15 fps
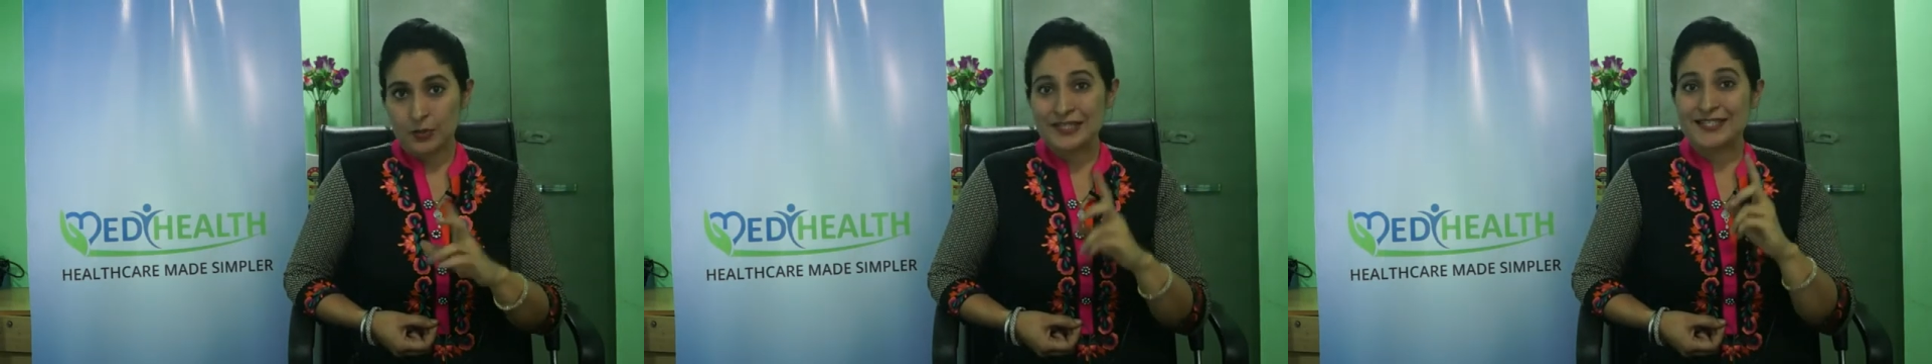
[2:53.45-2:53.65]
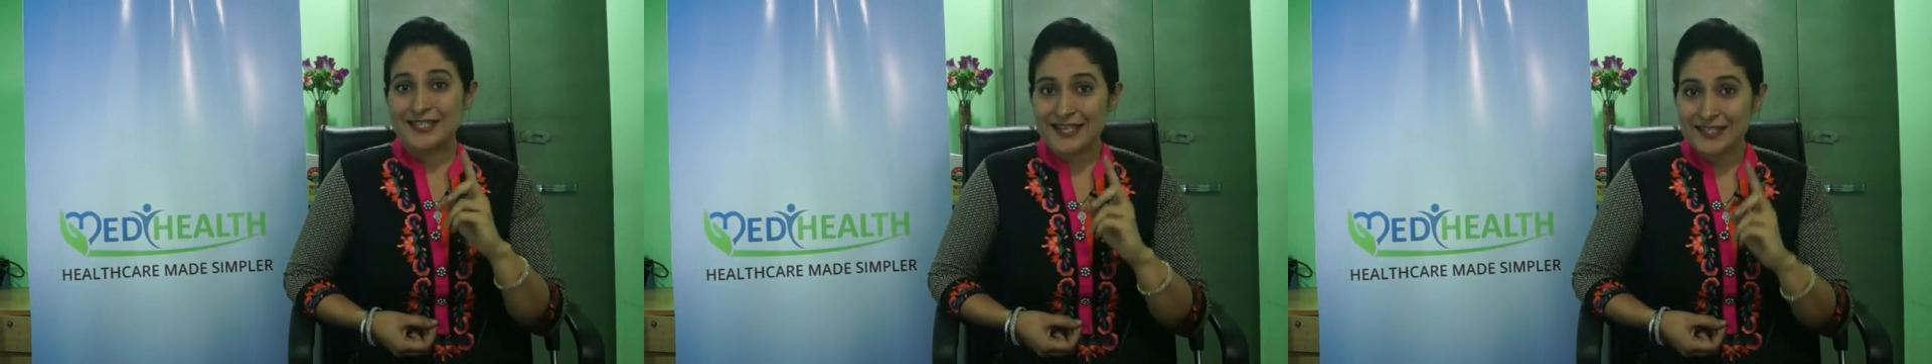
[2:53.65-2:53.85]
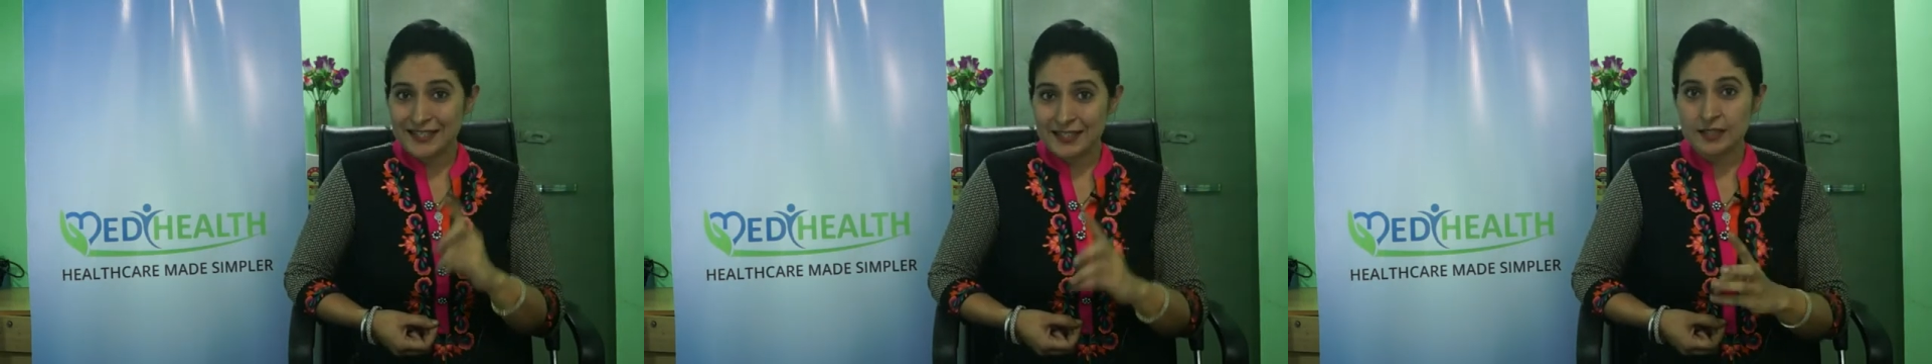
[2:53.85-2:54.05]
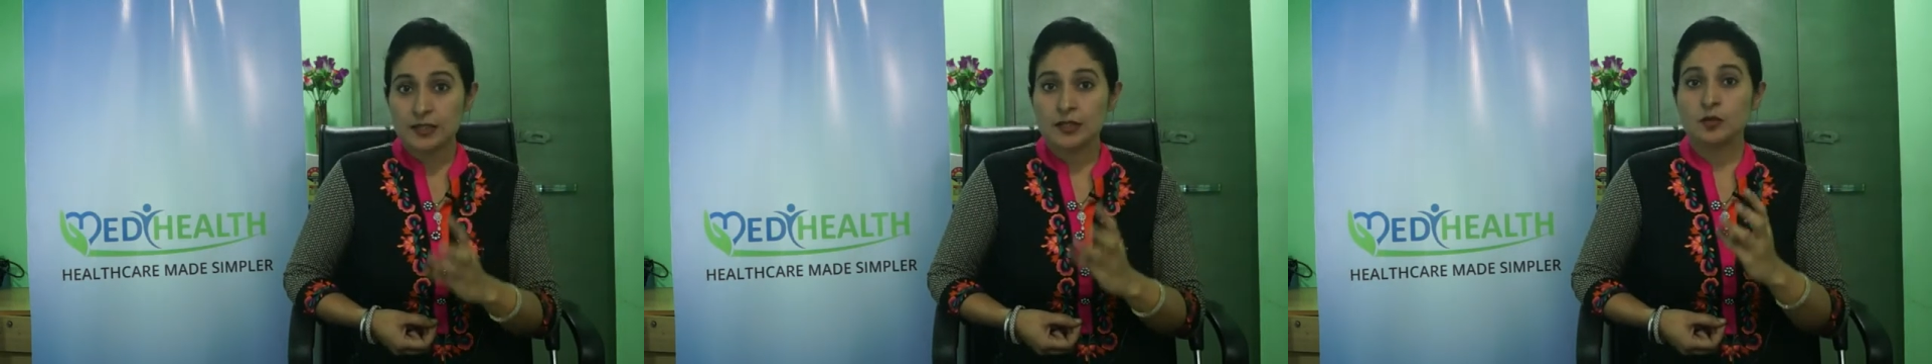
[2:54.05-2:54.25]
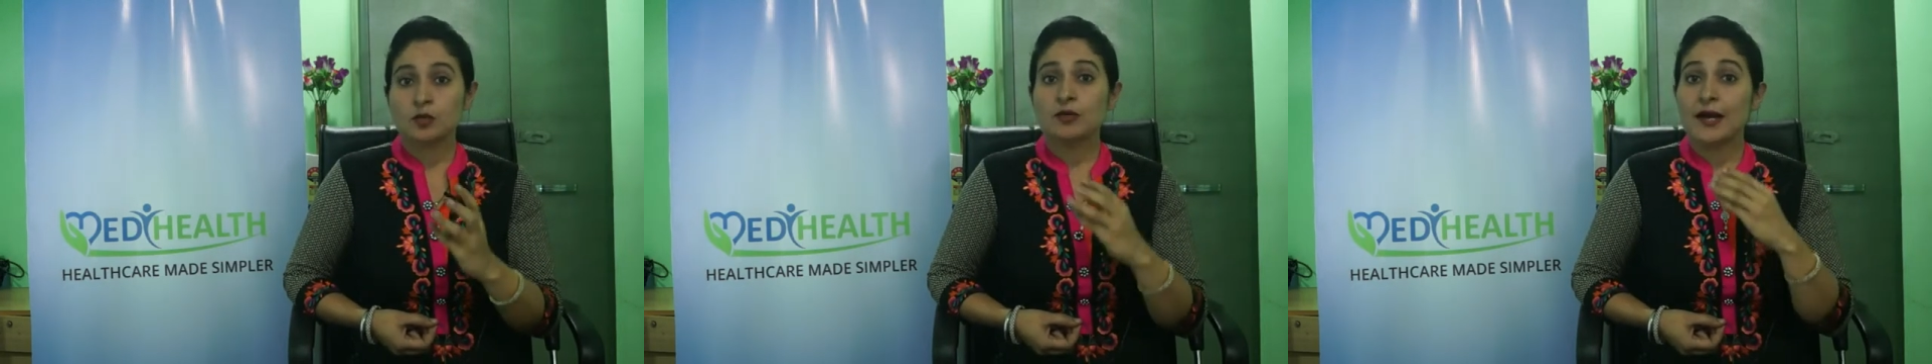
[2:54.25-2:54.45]
We test
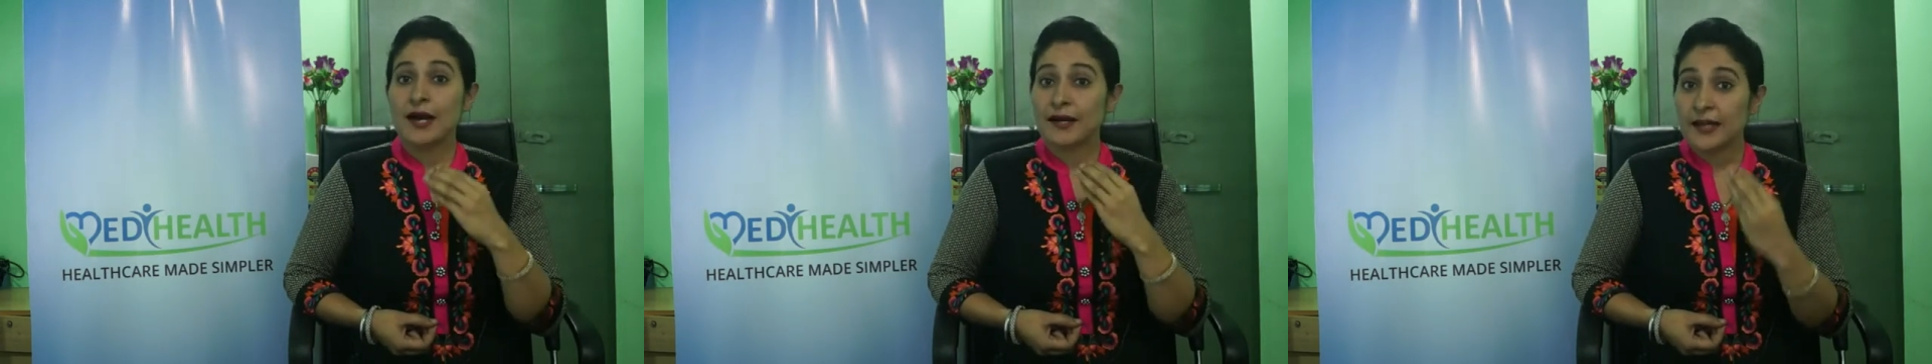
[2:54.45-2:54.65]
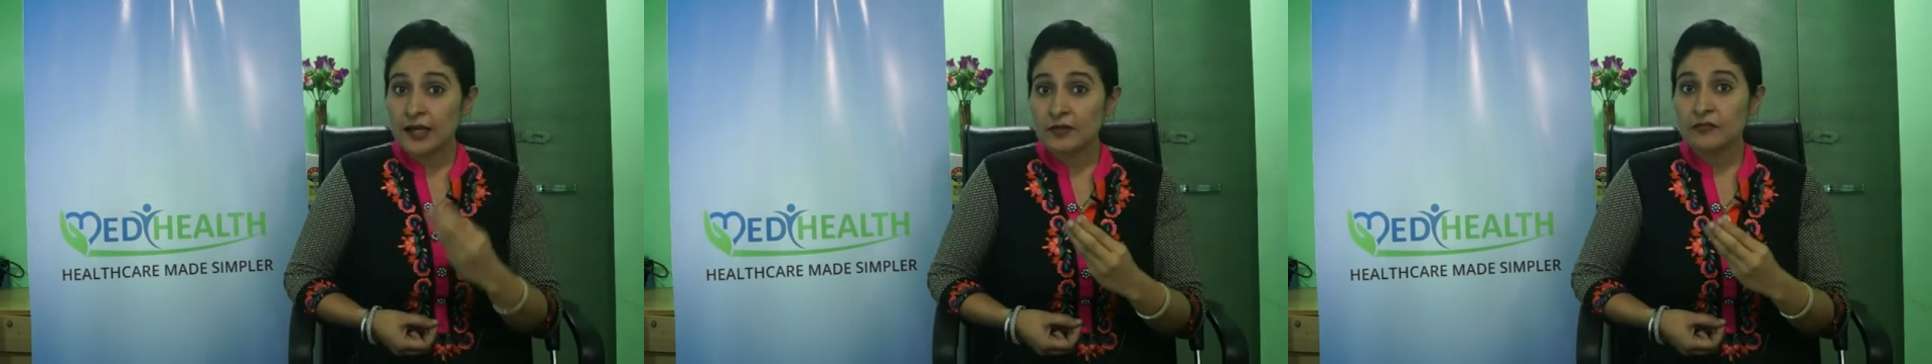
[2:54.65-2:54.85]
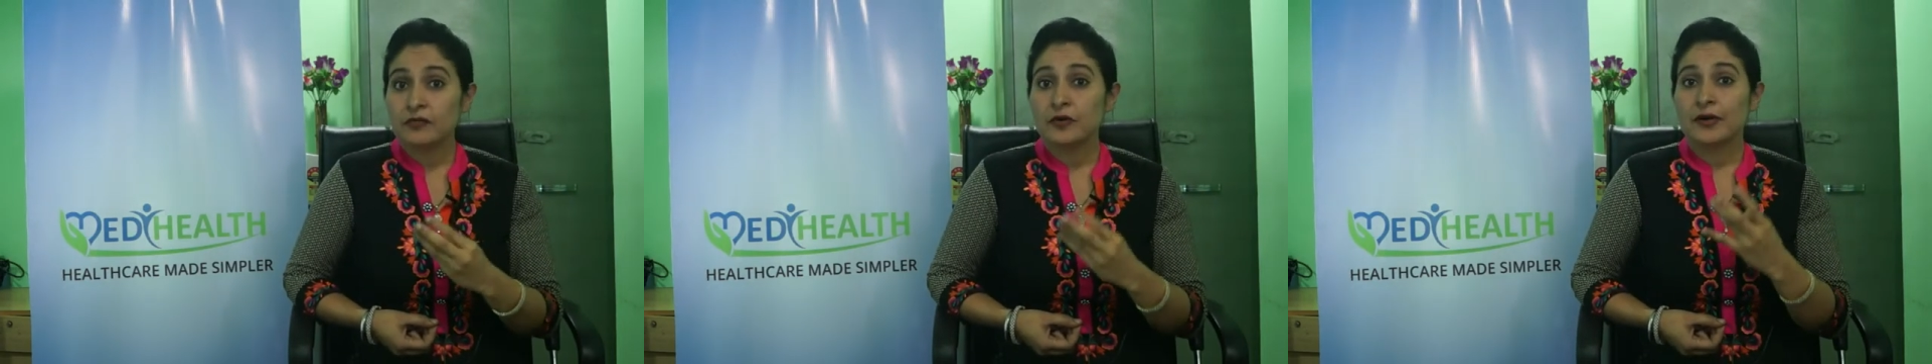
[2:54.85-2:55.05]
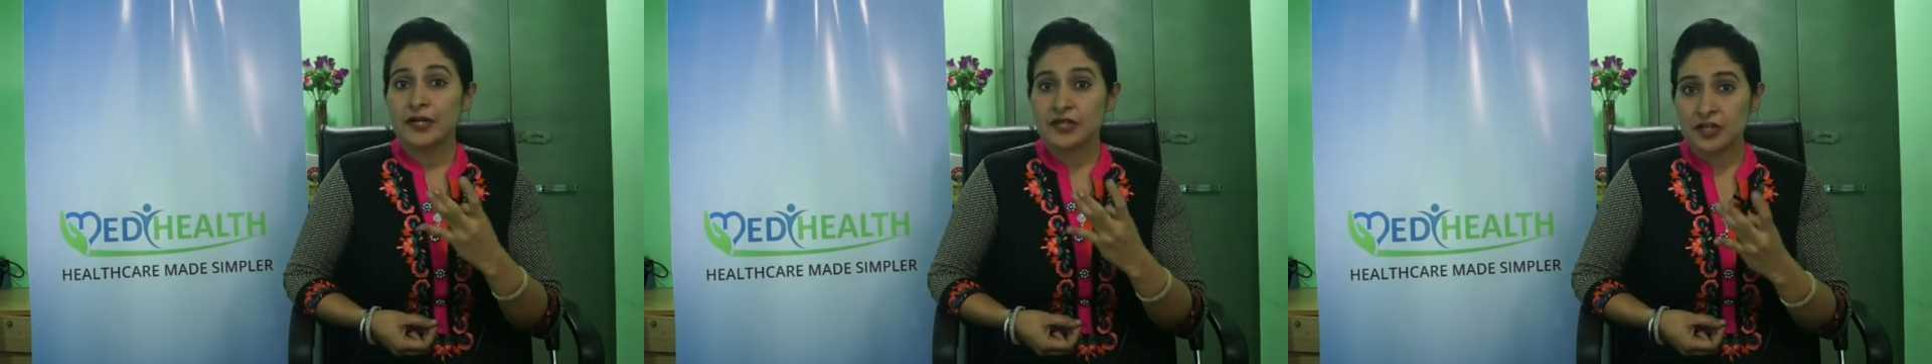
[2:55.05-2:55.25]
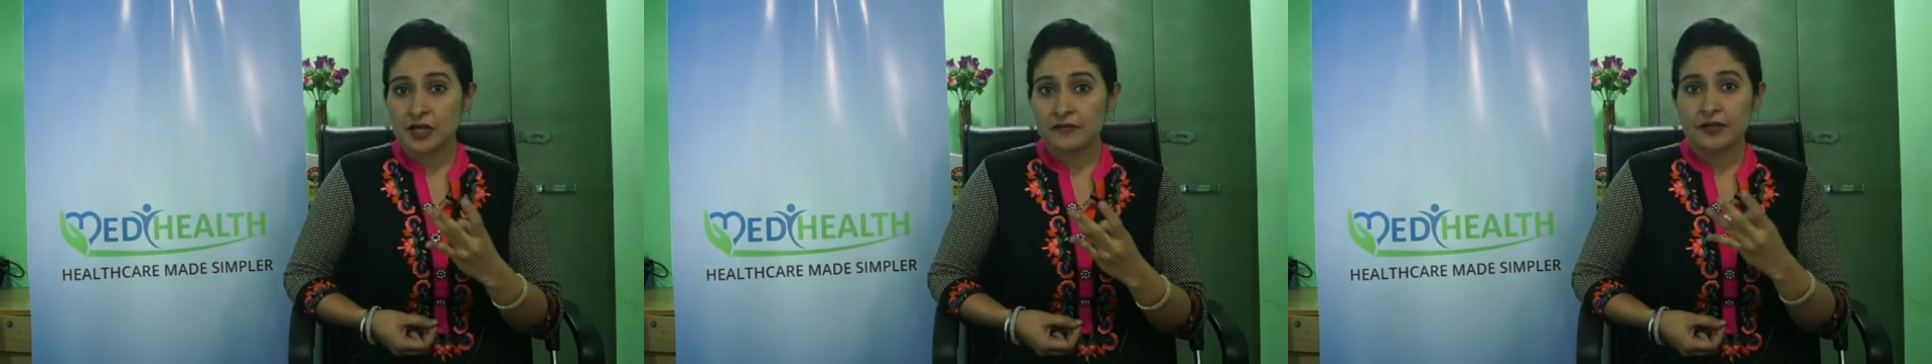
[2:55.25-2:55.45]
the donor again for
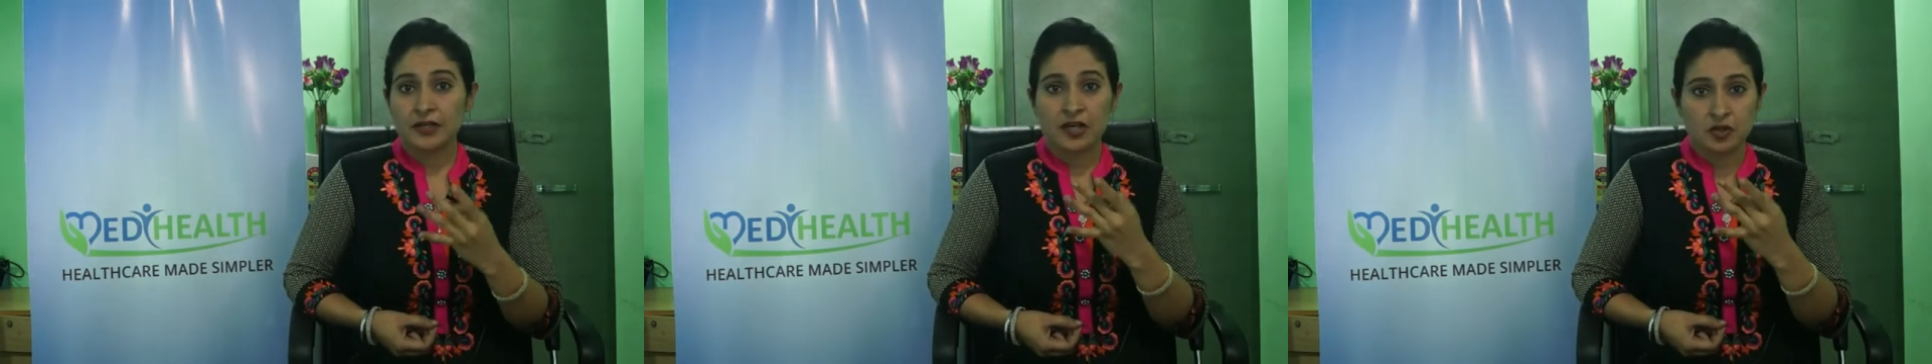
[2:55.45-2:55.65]
HIV,